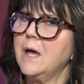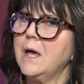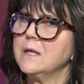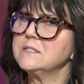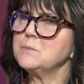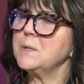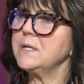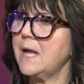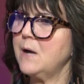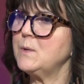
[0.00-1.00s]
Split
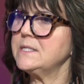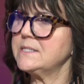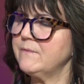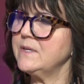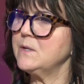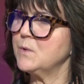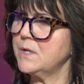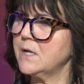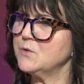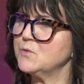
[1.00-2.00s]
of Highway 70 and
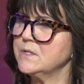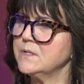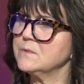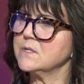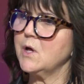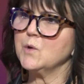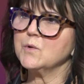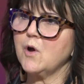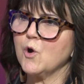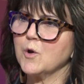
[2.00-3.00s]
100. It was
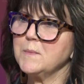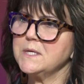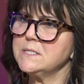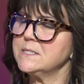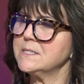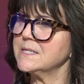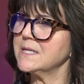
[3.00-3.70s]
called Carmen's.